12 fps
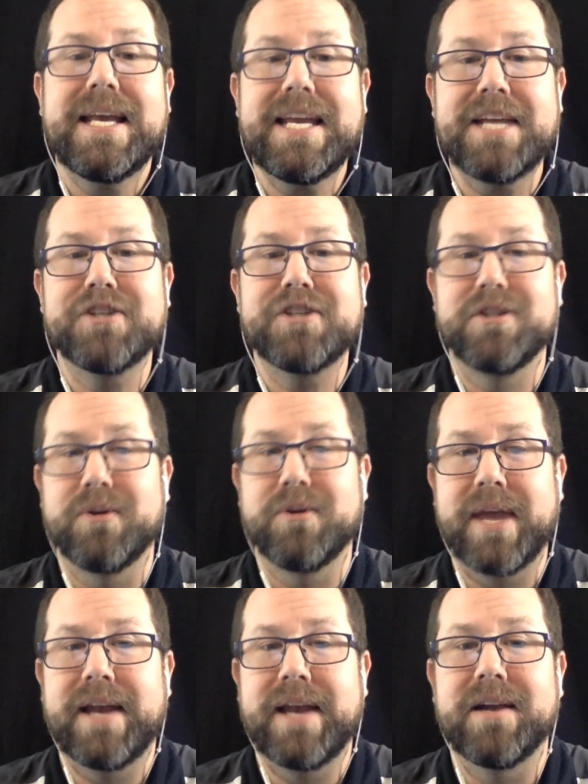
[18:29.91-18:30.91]
each
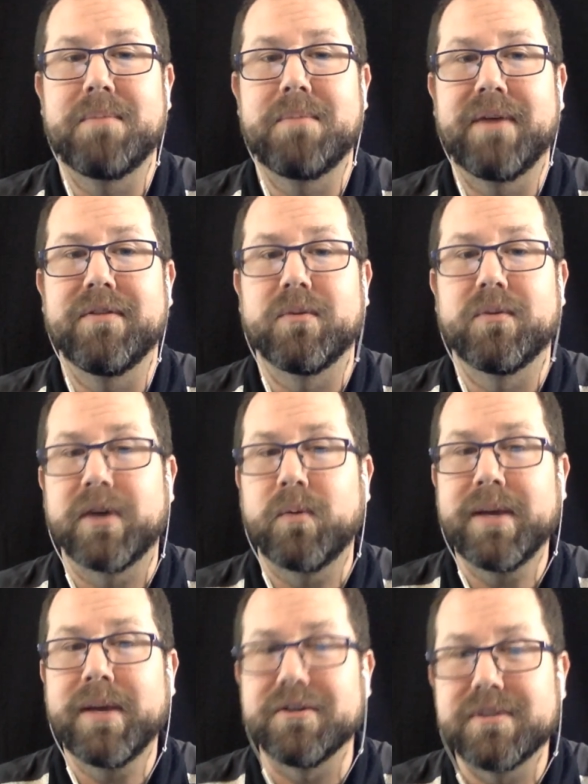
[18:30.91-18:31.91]
located above the rear
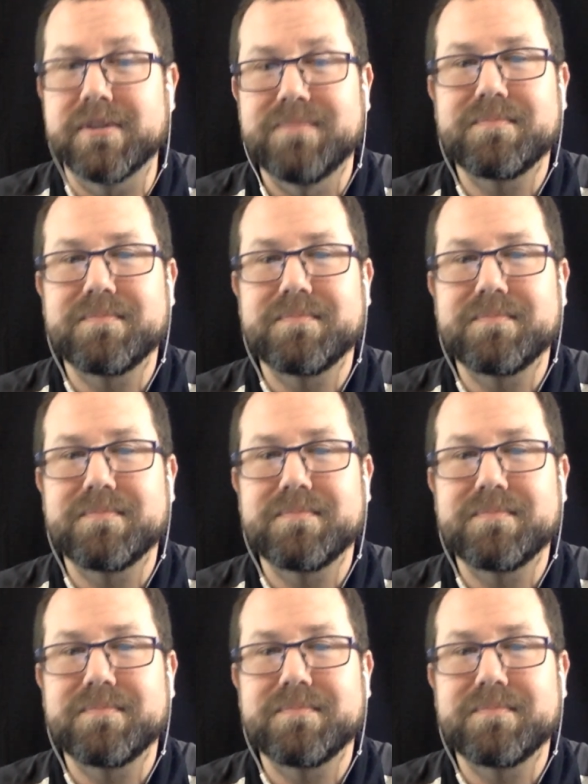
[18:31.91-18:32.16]
wheels.